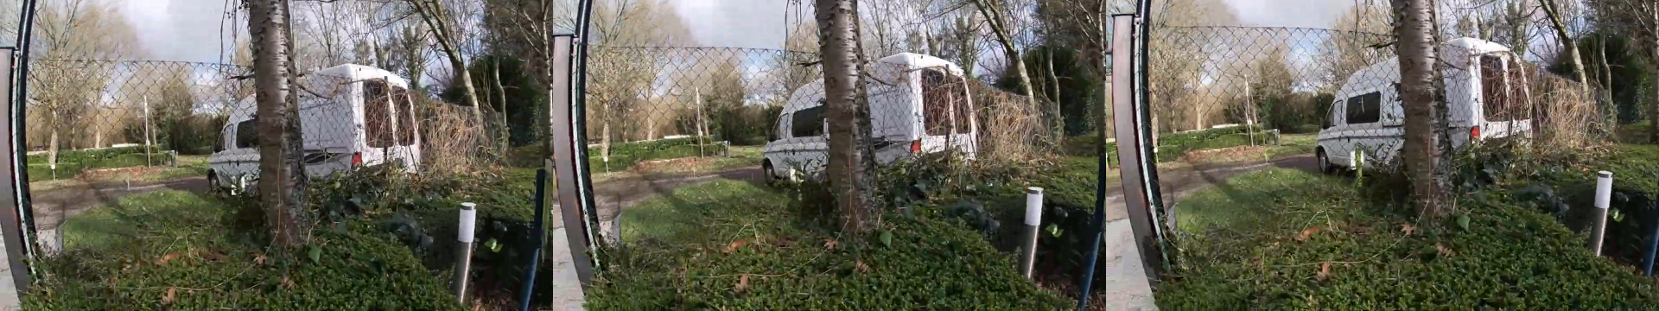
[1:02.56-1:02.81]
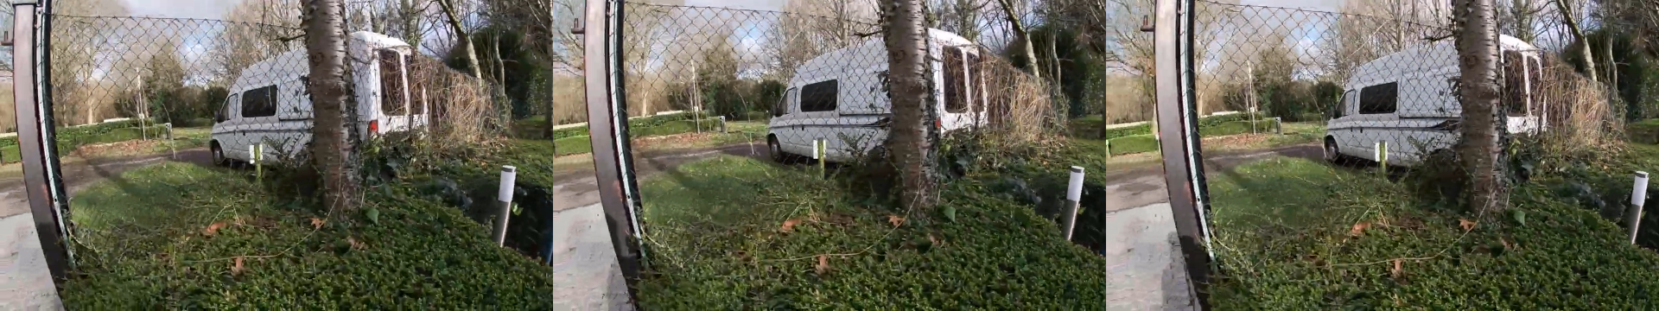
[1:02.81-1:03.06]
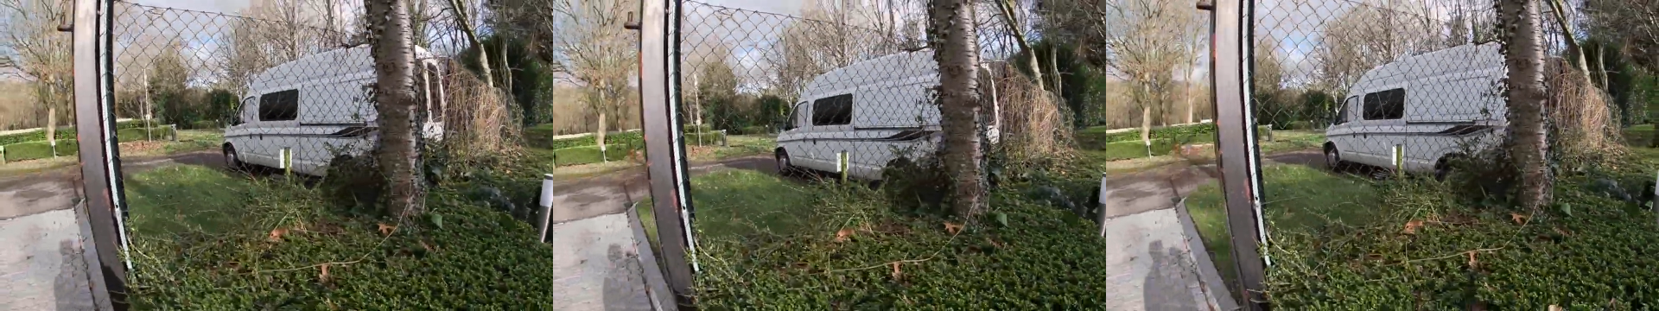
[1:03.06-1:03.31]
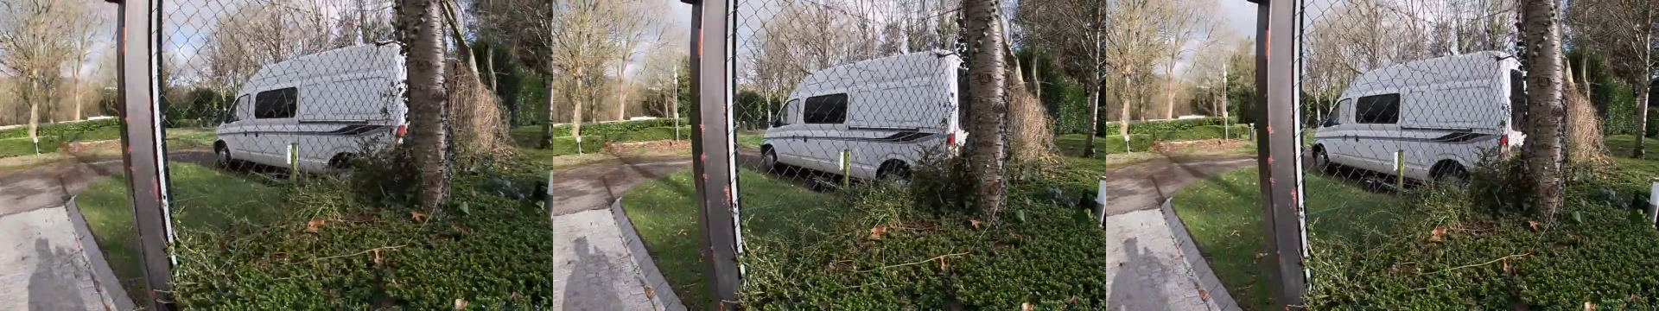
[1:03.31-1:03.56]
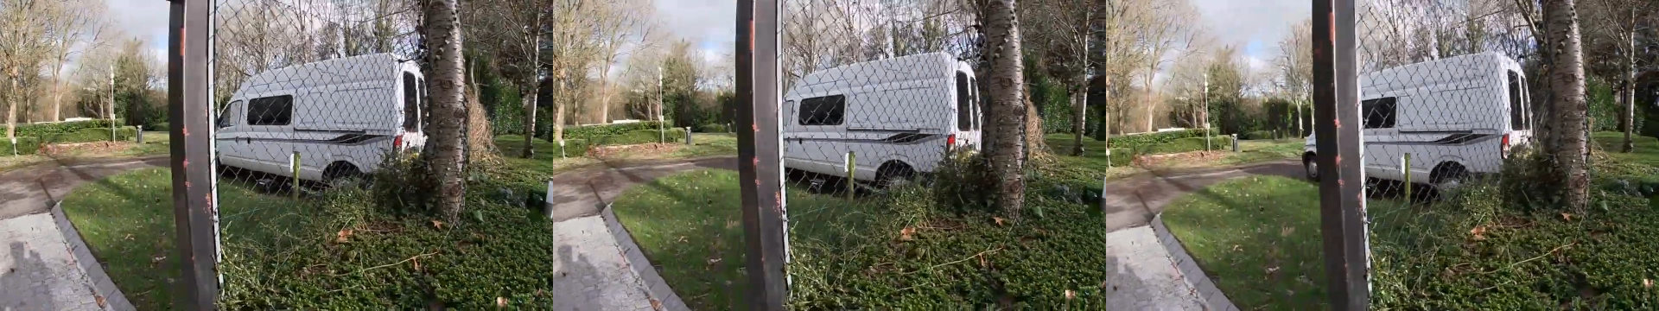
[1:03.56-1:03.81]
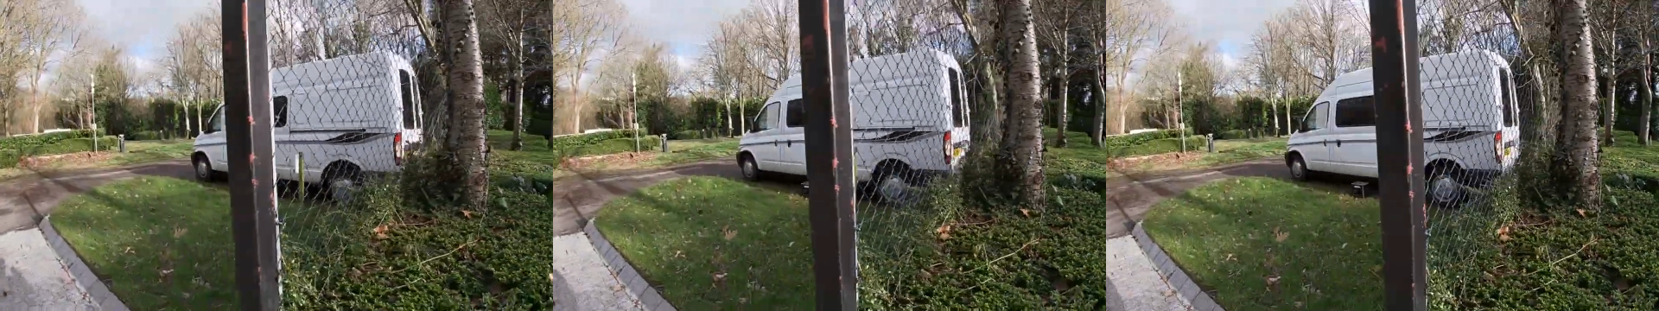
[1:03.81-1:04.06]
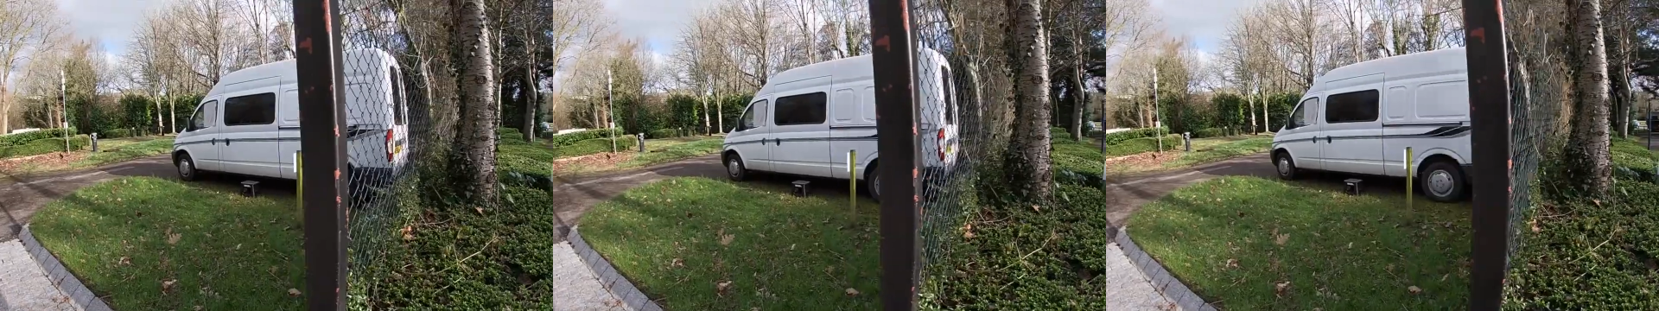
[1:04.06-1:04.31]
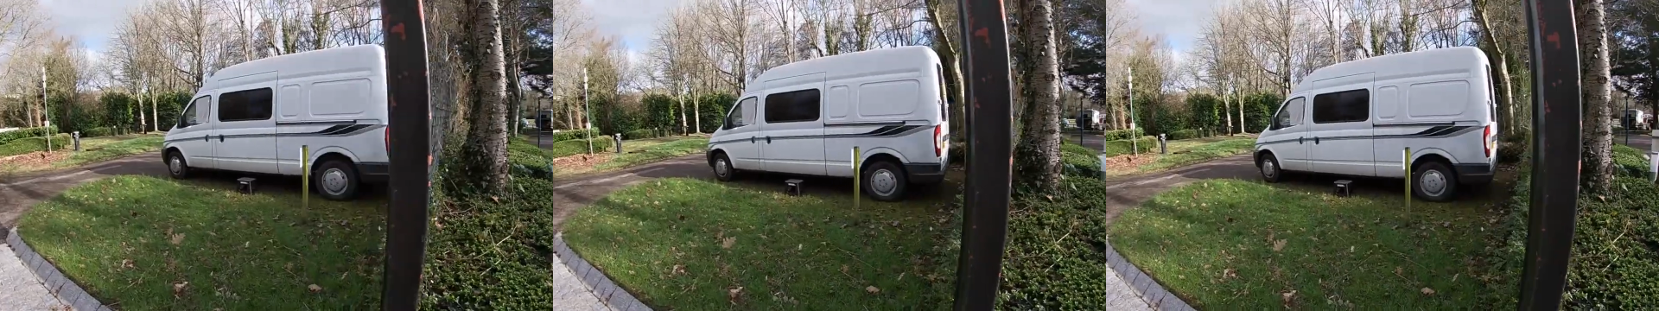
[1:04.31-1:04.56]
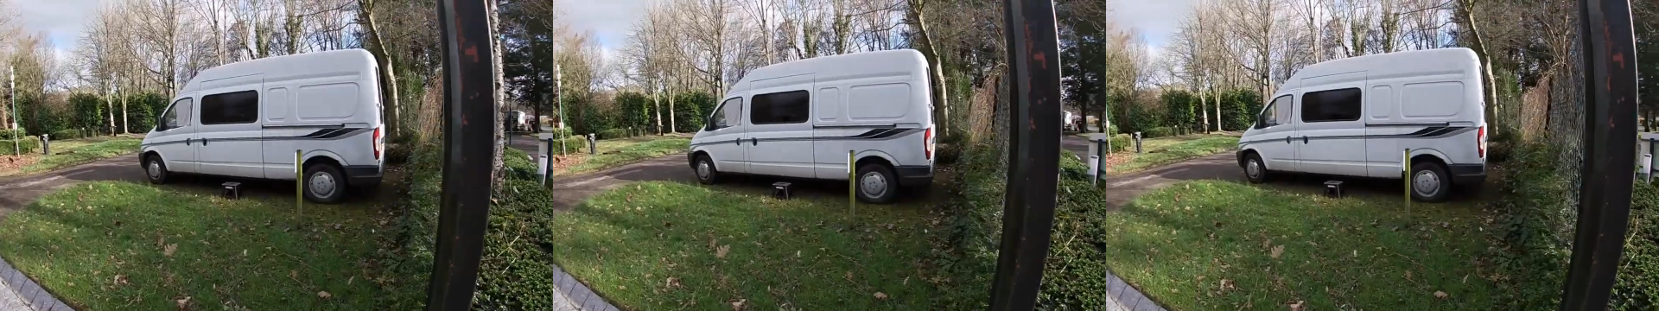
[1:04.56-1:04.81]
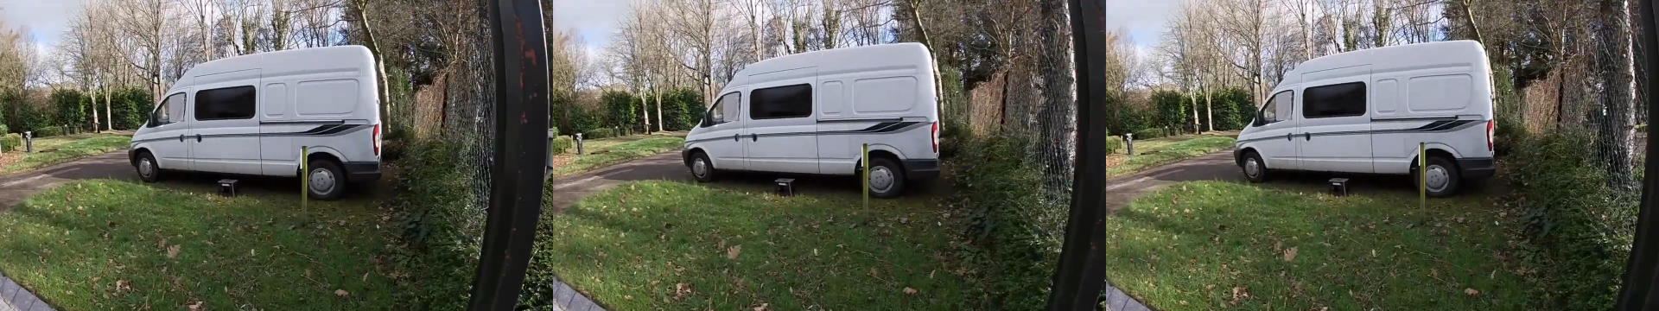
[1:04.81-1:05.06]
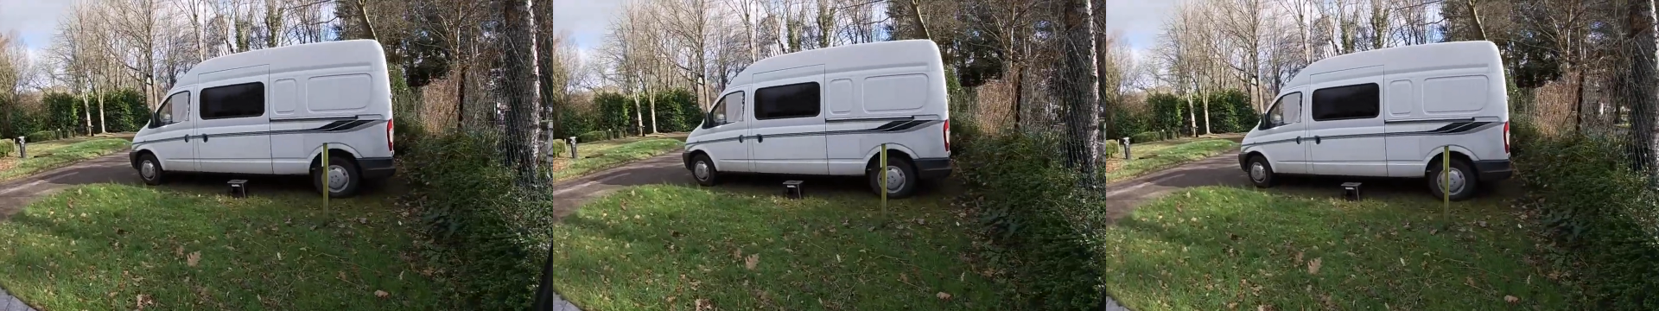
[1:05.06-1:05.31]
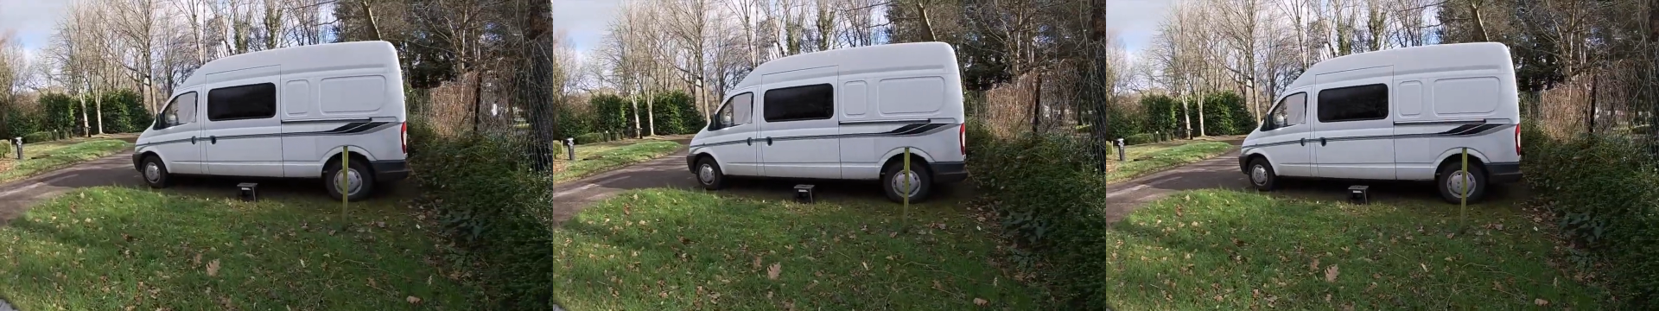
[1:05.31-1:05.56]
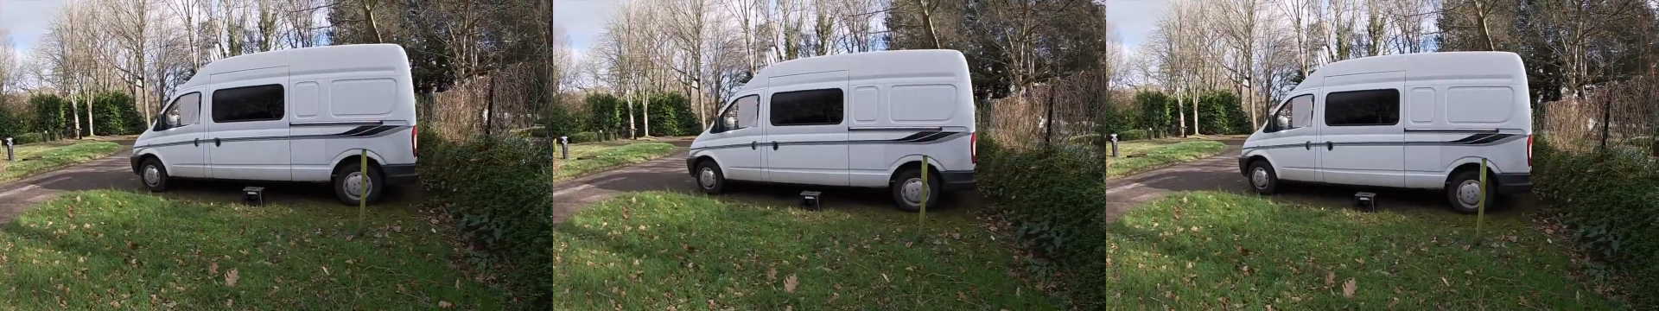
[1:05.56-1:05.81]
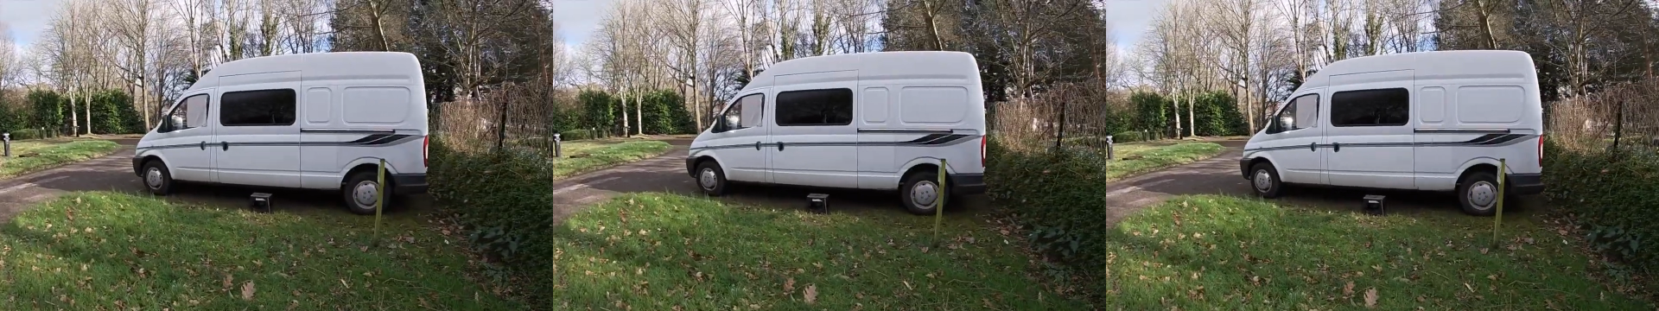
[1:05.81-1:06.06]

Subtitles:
No face is visible, so there are no lips to read.